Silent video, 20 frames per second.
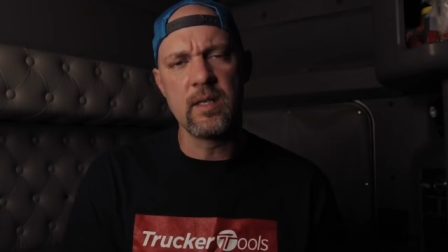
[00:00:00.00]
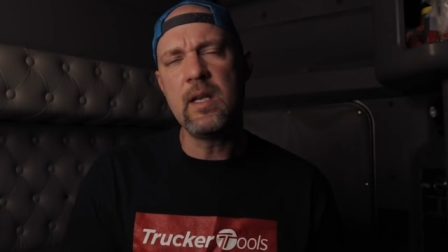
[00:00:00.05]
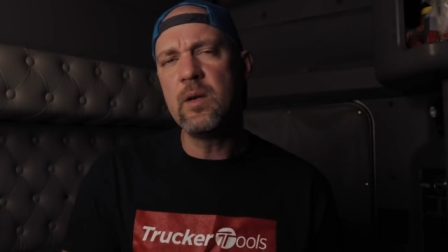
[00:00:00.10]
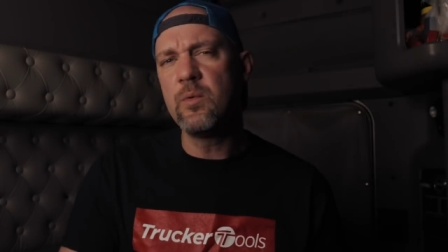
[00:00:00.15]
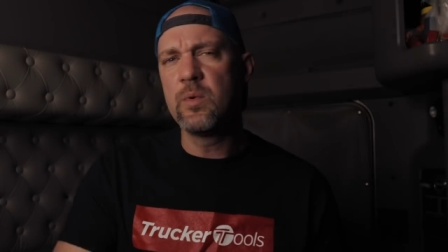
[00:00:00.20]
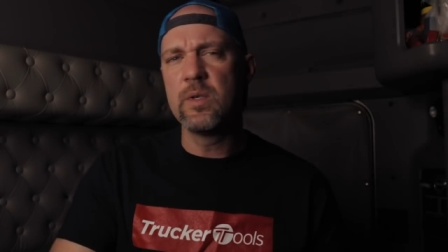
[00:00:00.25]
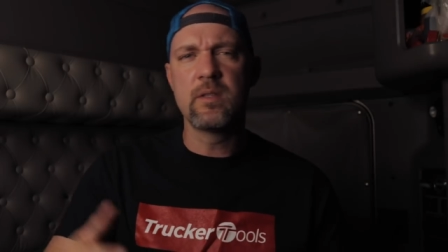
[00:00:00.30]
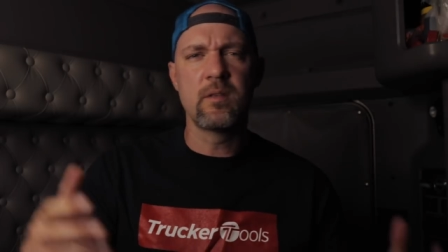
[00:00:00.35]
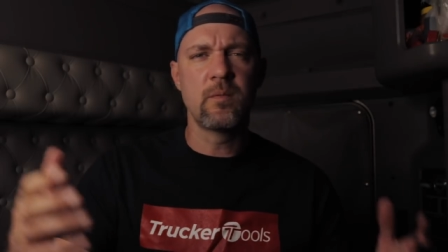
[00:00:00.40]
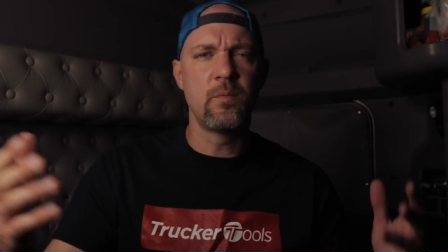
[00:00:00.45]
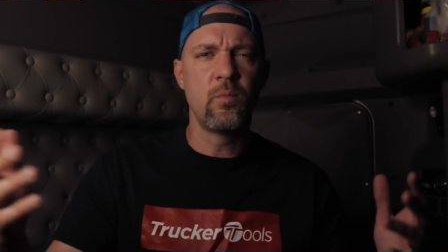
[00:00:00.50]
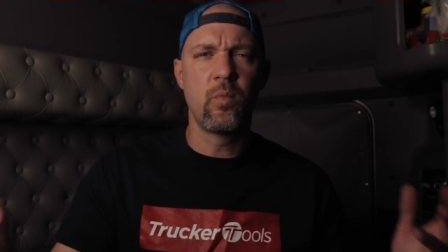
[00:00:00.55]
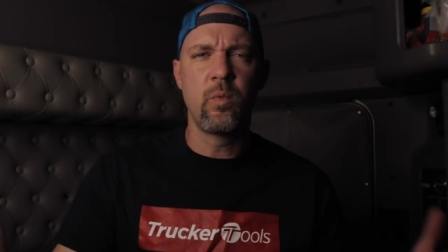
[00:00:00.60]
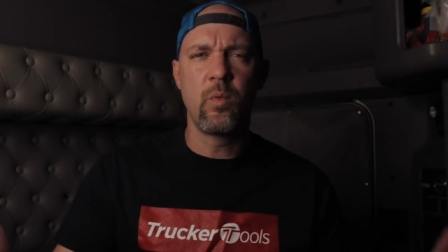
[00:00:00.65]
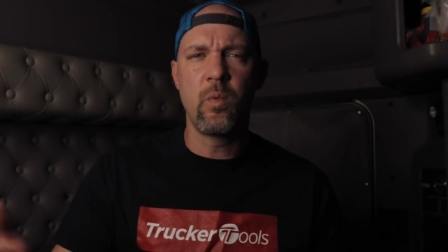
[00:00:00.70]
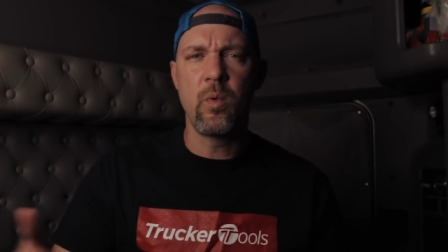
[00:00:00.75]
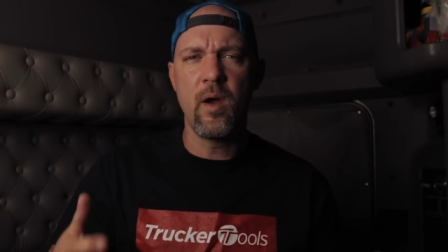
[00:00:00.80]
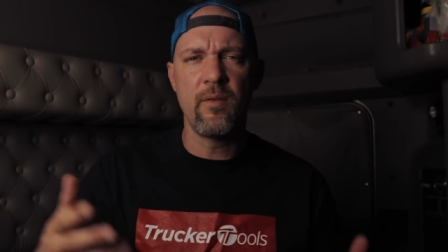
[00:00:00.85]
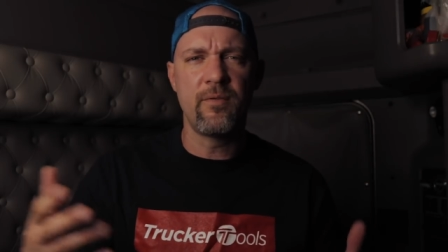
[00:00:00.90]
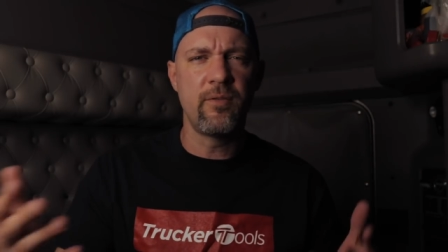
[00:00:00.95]
It was
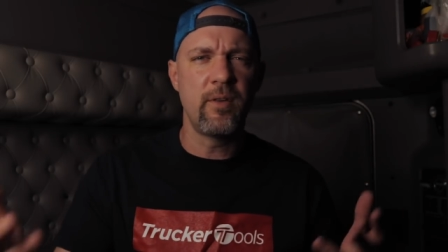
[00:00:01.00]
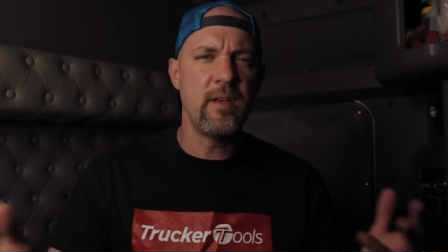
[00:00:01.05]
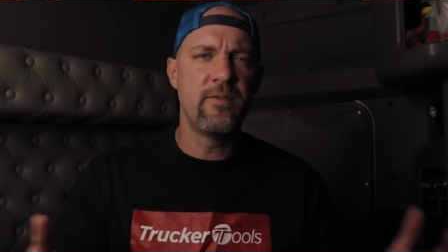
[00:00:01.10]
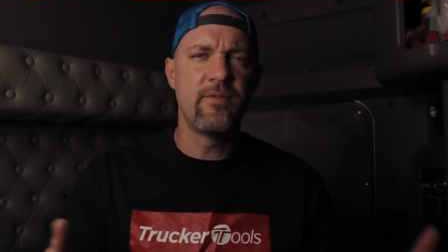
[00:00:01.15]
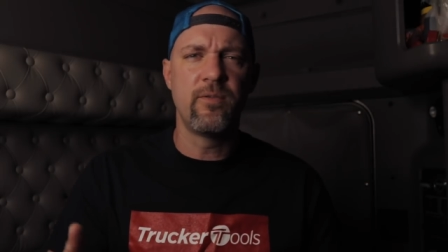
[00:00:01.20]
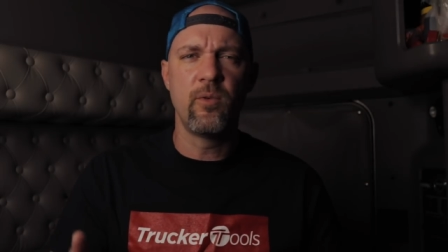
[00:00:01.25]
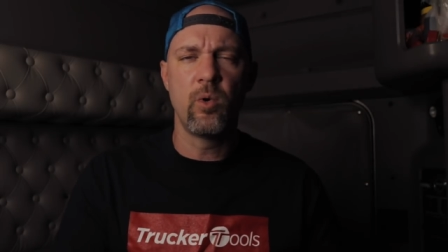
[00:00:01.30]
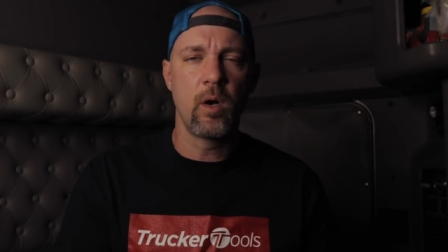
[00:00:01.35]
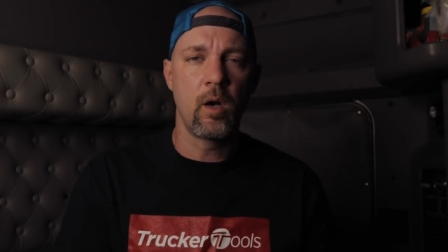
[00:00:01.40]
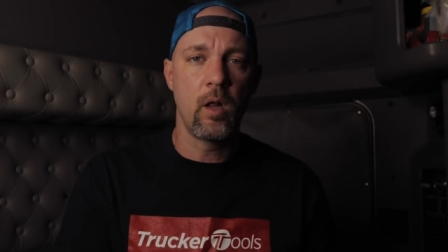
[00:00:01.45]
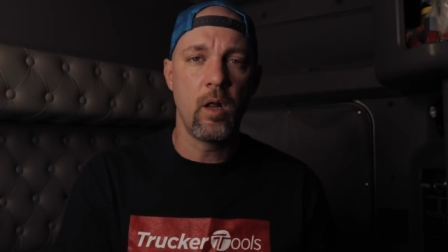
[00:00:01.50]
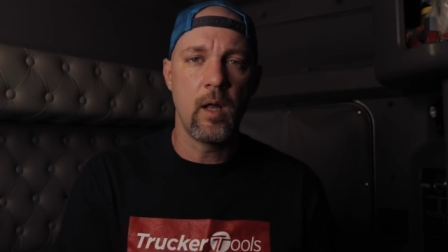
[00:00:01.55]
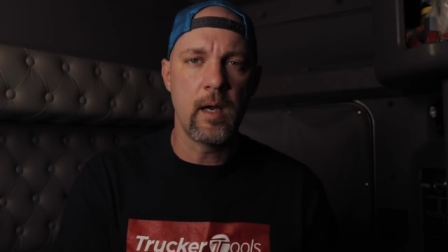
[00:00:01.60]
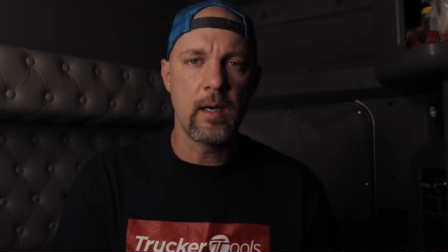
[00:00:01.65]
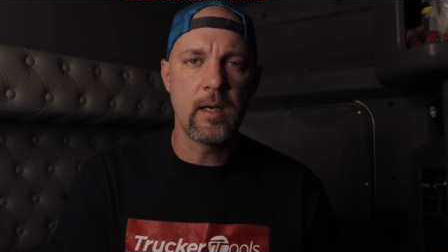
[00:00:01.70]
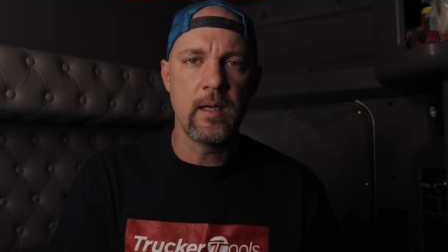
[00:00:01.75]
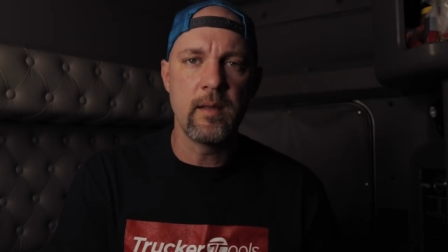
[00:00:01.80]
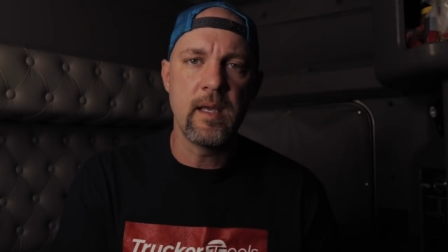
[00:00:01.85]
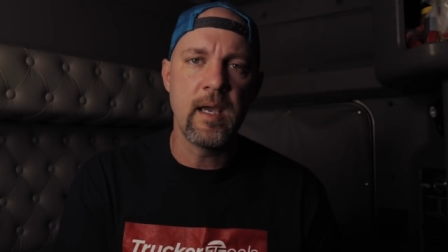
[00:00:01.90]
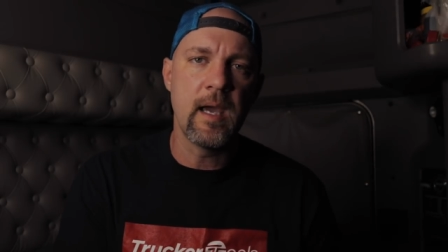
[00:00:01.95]
roughly four
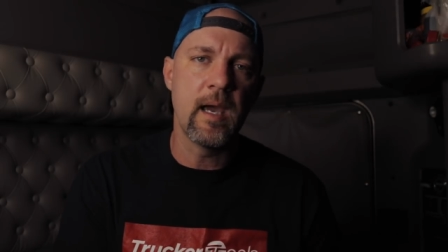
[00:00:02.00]
o'clock in the